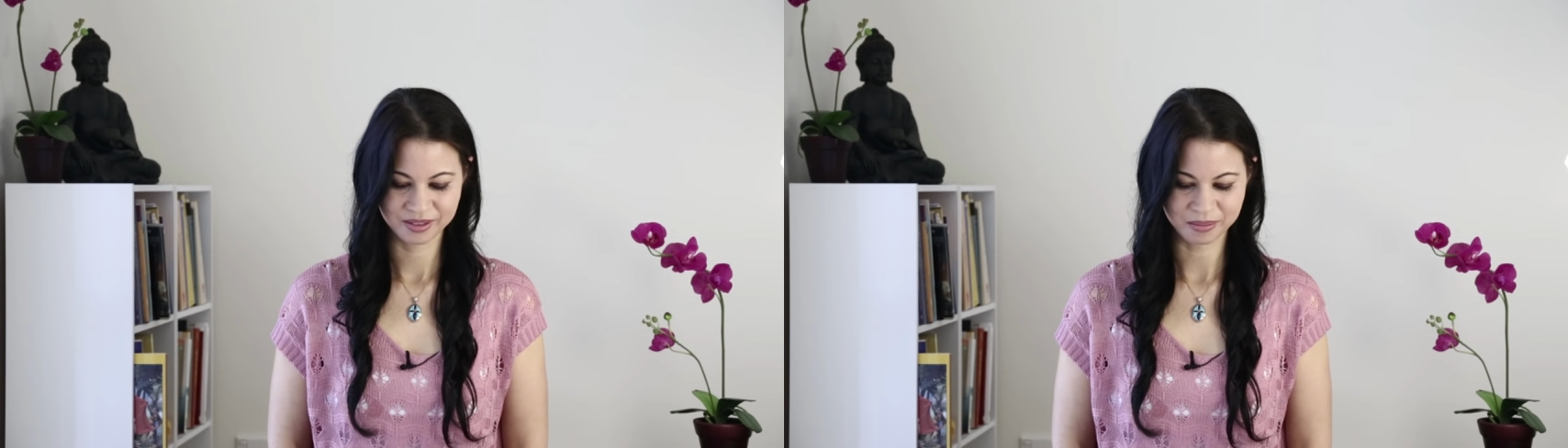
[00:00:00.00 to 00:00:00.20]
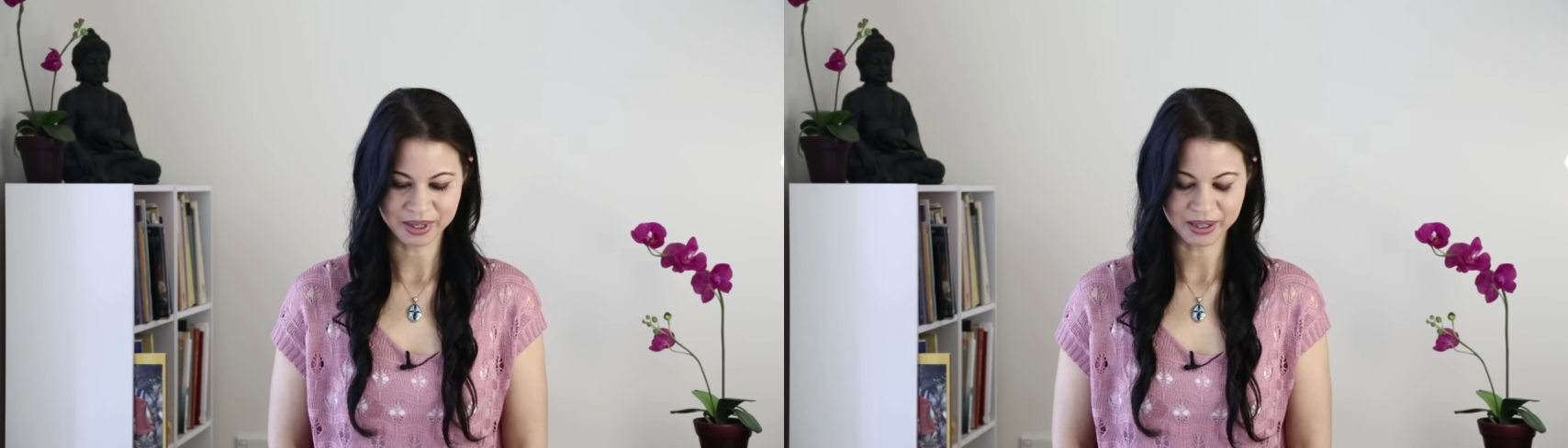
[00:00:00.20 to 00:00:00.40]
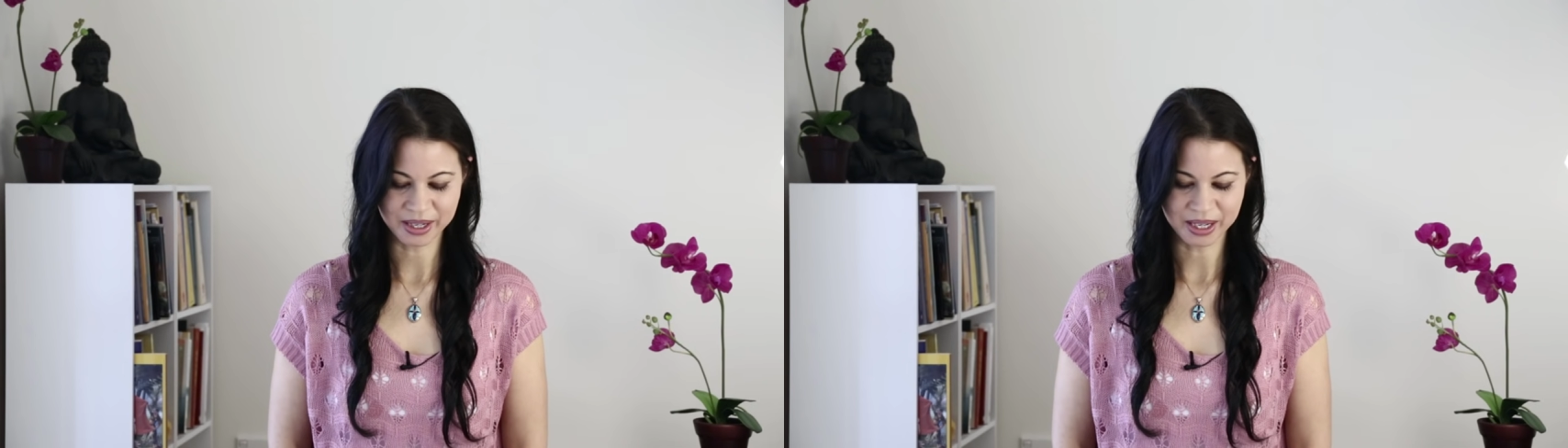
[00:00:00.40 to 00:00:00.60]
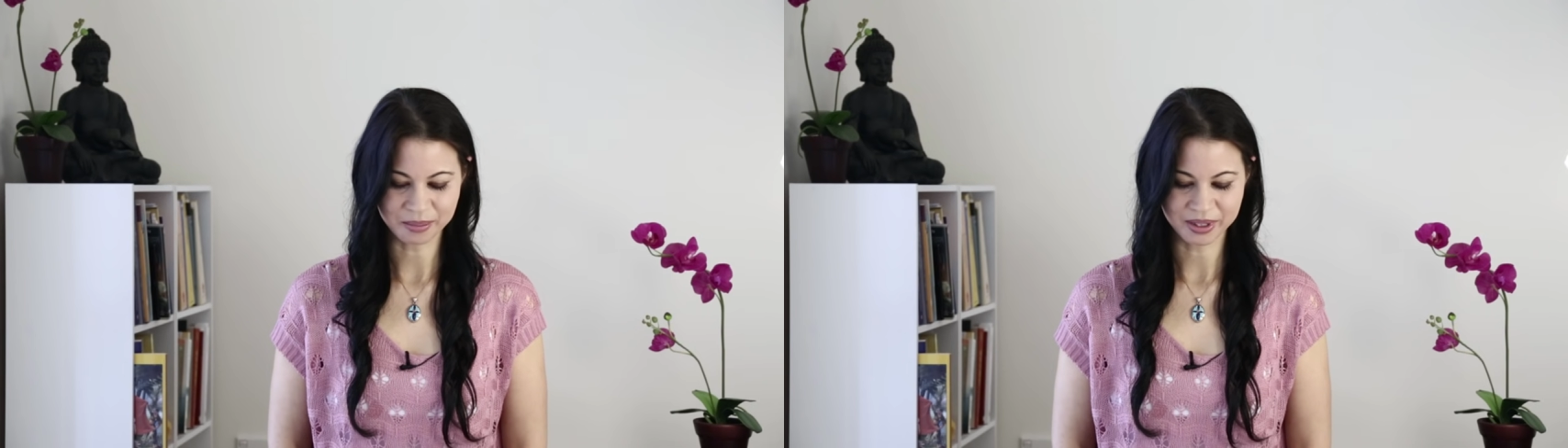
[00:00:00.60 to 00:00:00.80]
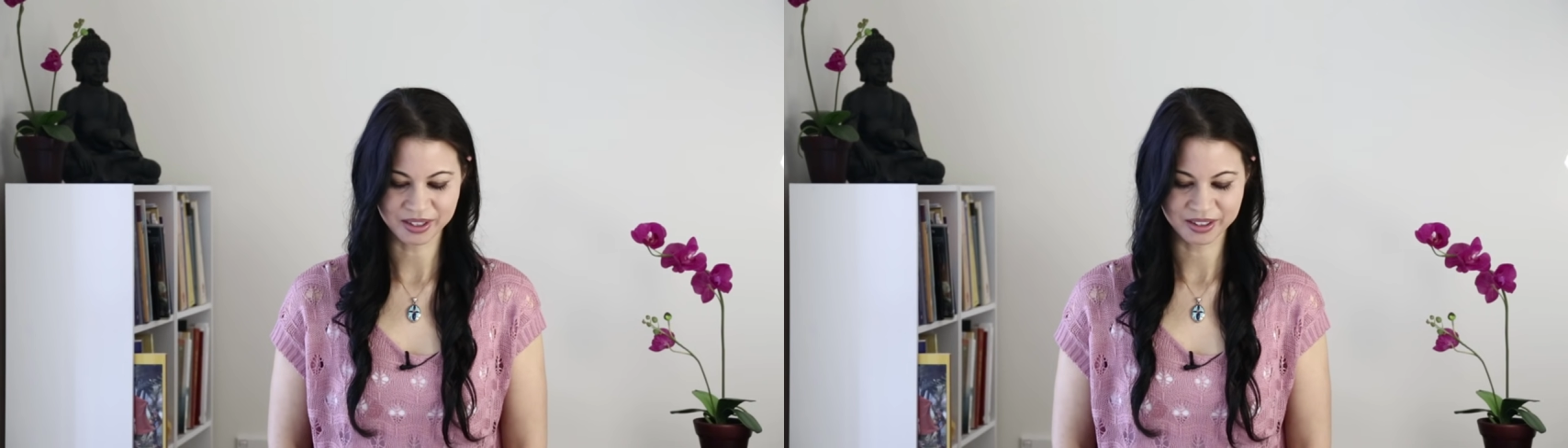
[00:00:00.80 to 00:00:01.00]
May your
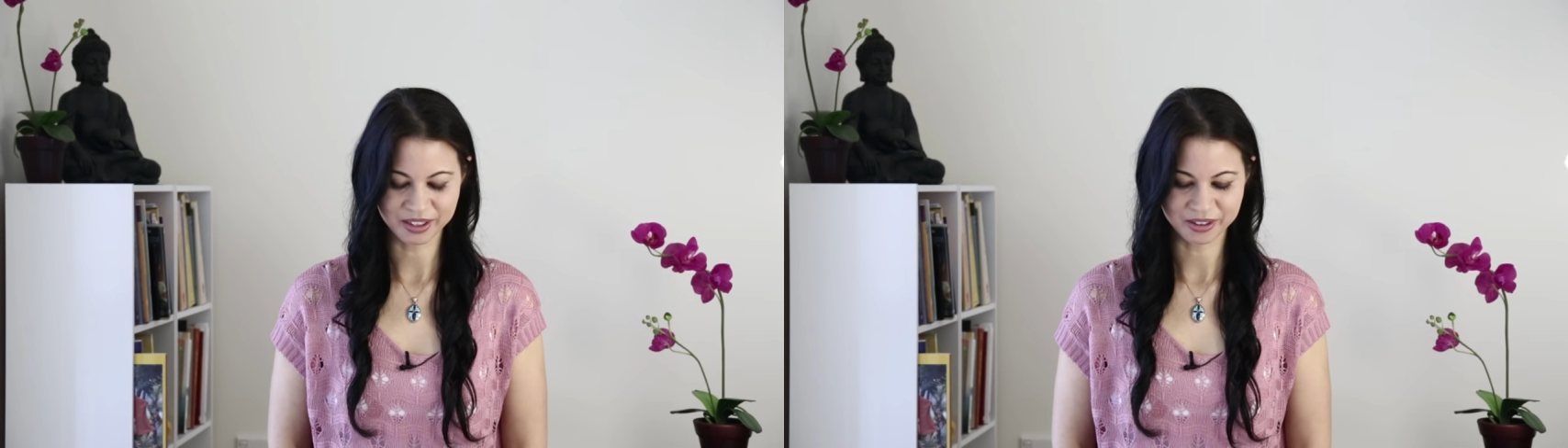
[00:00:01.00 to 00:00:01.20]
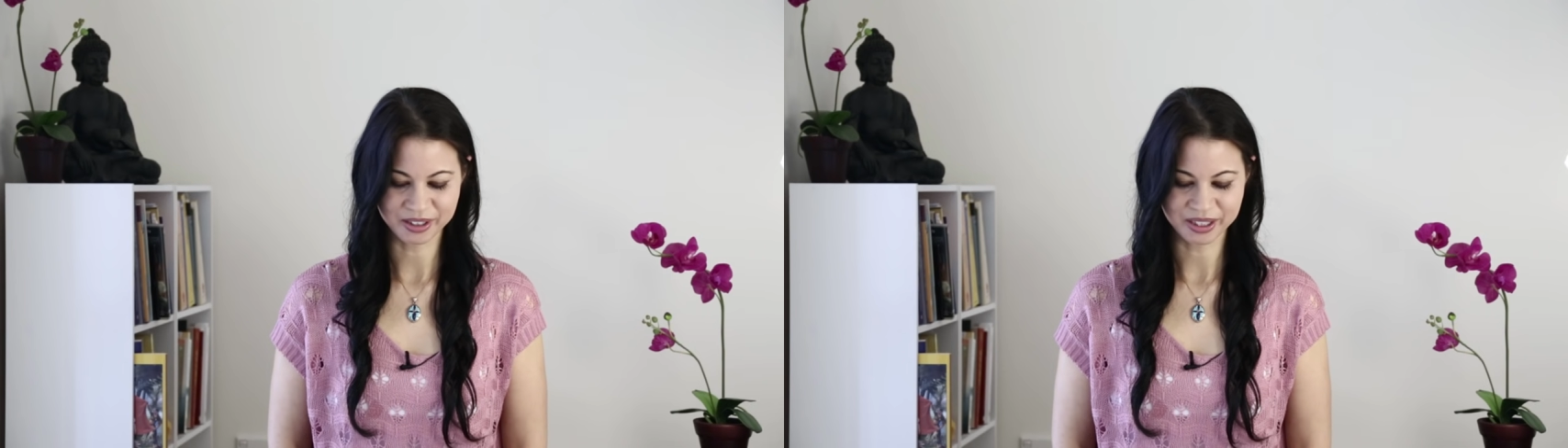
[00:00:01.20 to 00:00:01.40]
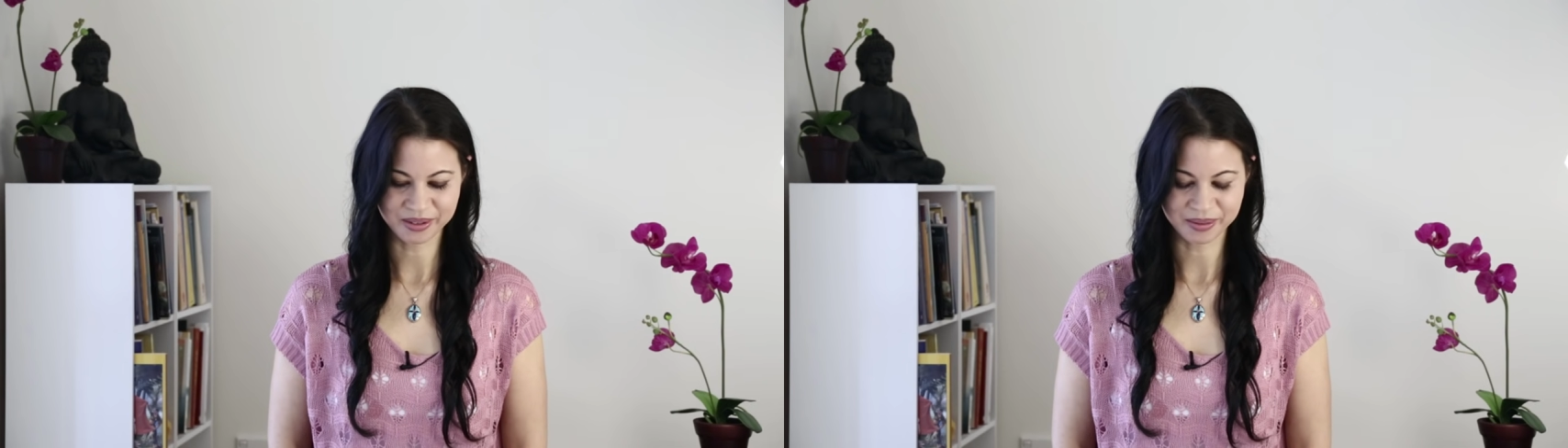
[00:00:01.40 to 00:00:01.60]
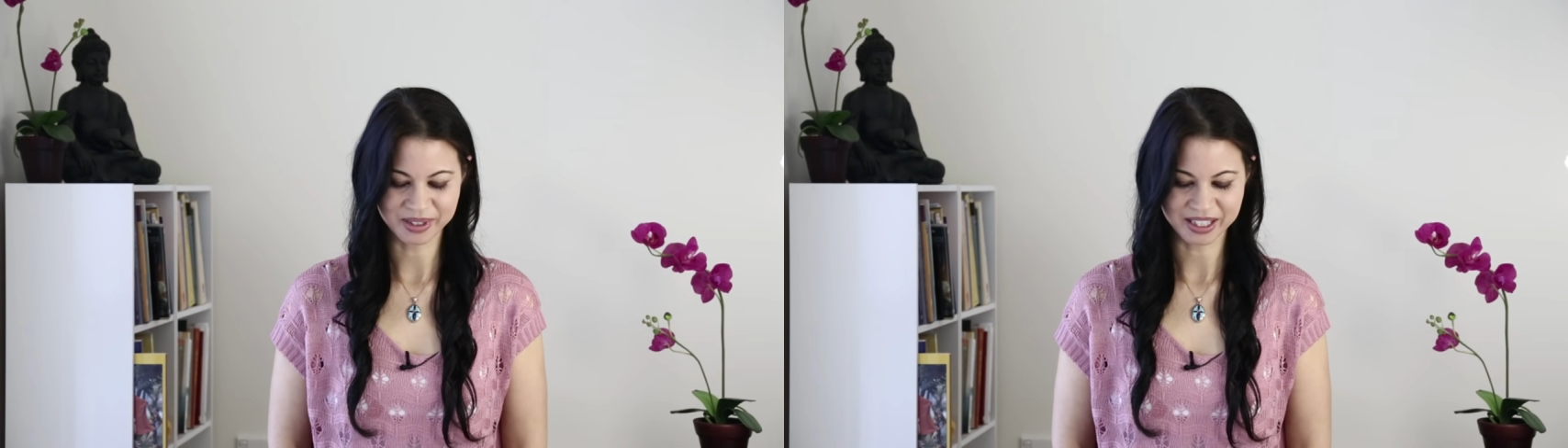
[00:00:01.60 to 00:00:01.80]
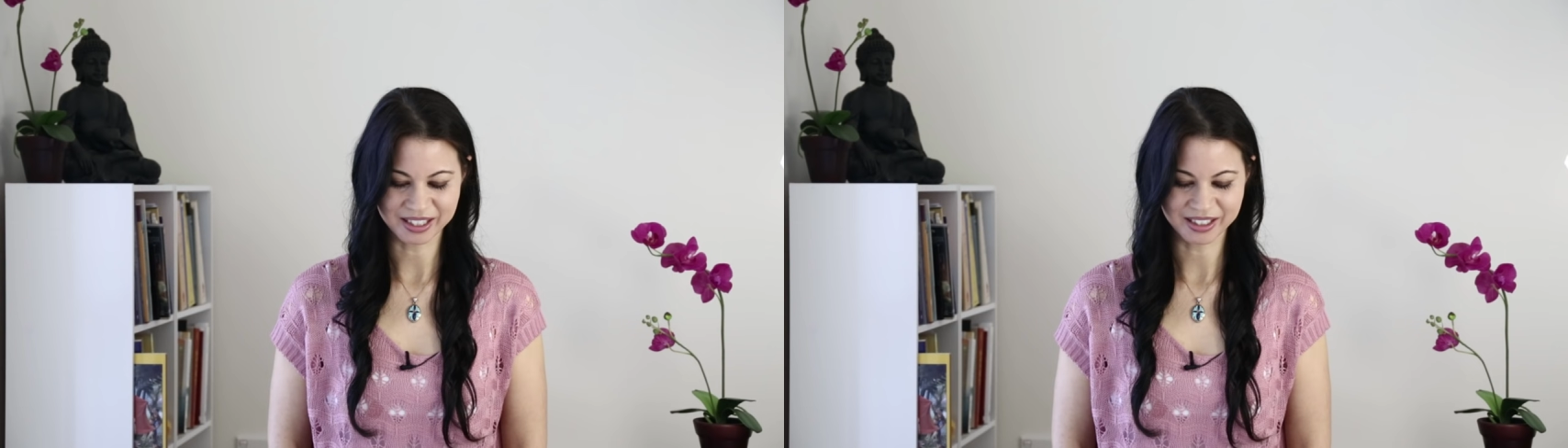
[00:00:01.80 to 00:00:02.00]
happiness increase from
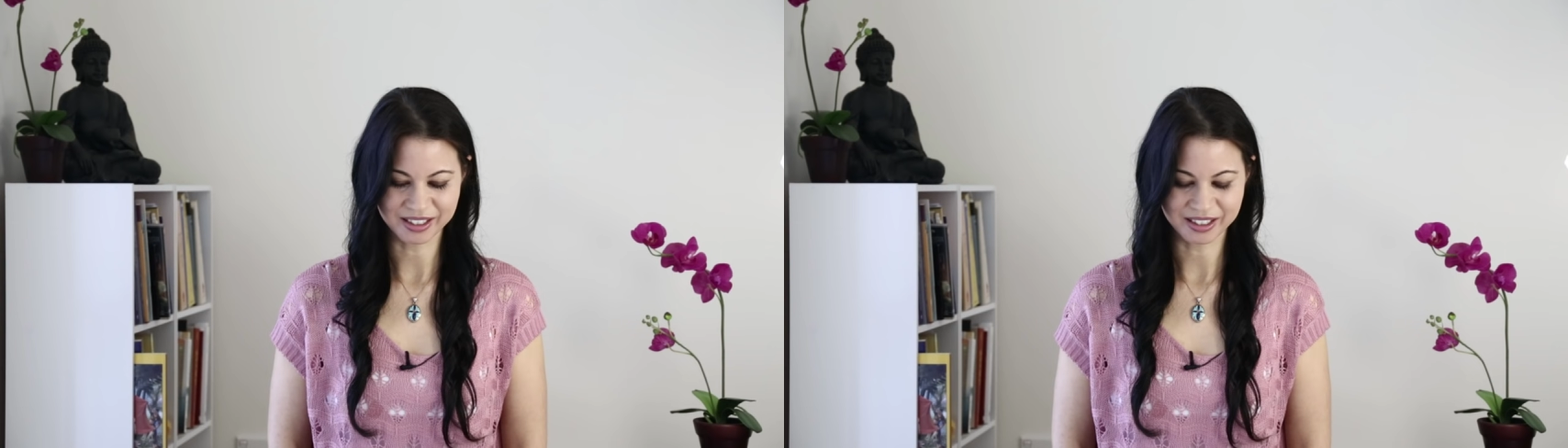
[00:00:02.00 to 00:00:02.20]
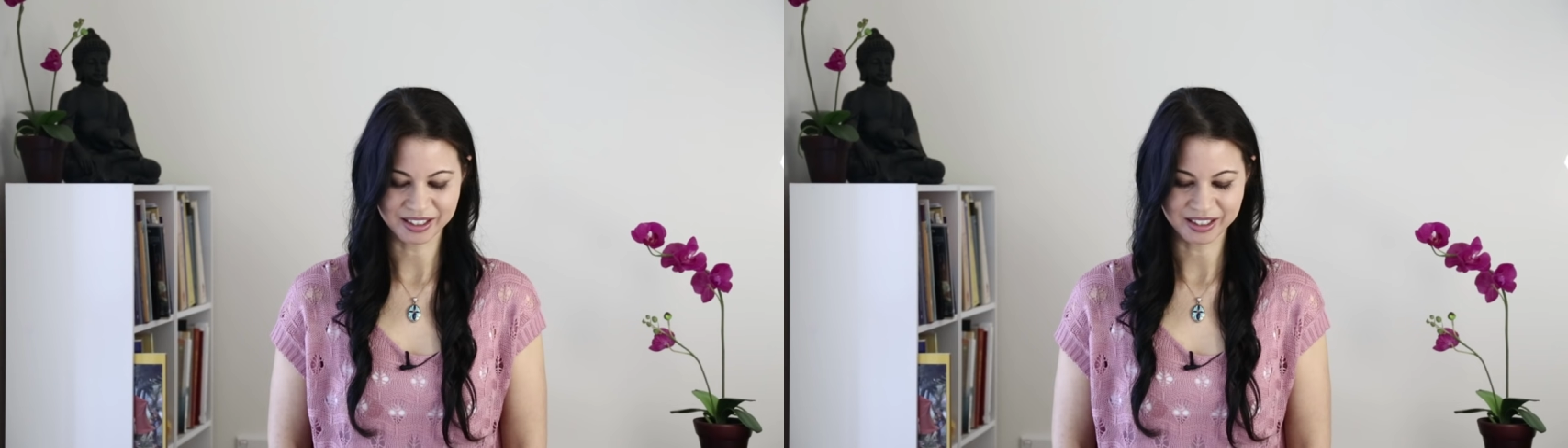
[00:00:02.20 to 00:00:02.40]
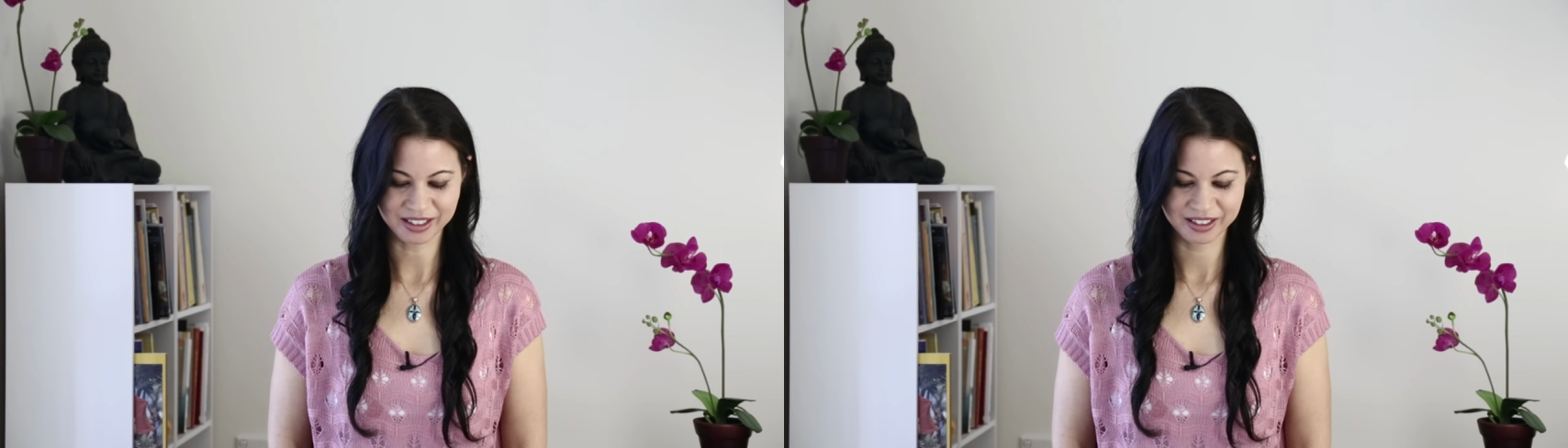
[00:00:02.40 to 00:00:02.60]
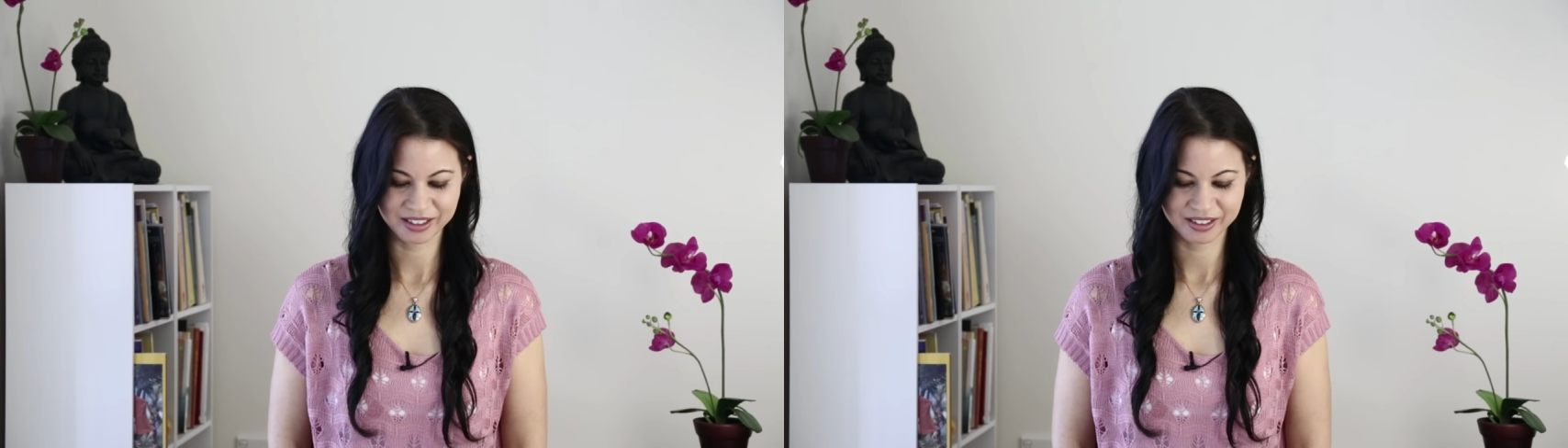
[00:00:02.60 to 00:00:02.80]
day to day.